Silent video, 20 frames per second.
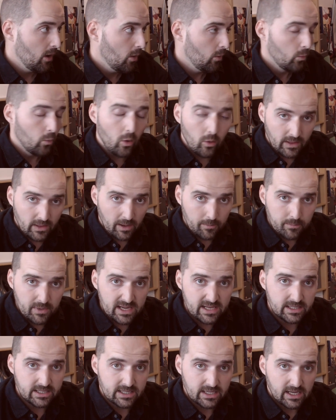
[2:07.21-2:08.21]
What that
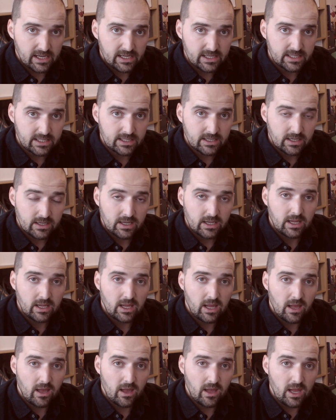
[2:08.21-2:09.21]
means is,
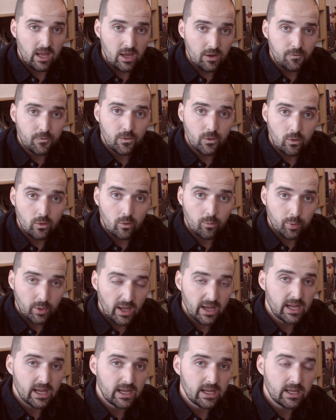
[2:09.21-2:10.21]
if you're
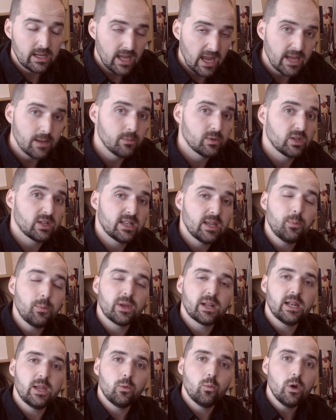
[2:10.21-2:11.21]
playing games that
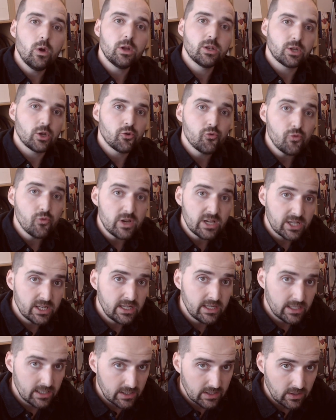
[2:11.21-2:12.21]
typically weren't
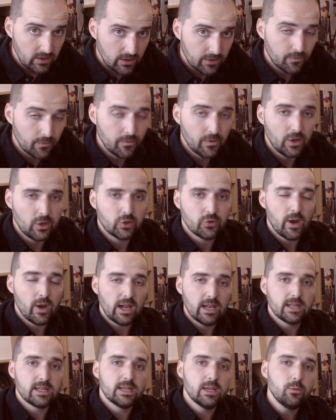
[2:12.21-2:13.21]
originally designed for virtual
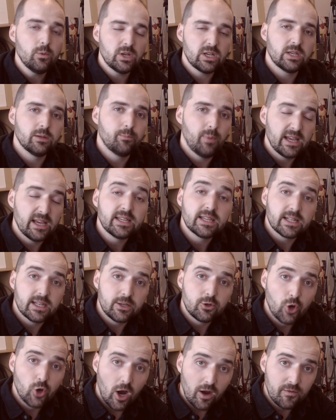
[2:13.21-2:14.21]
reality, which is basically
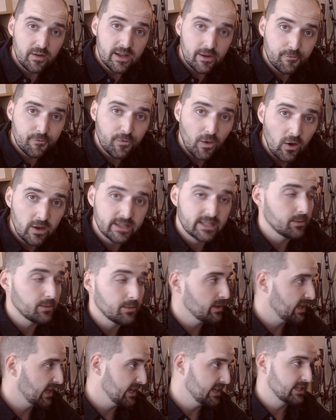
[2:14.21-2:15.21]
driving and flight
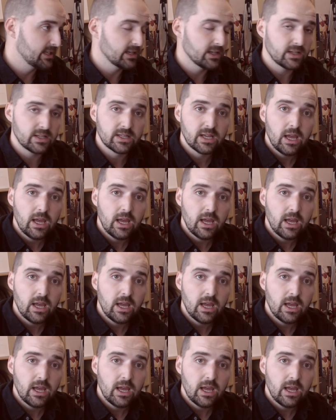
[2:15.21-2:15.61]
simulators,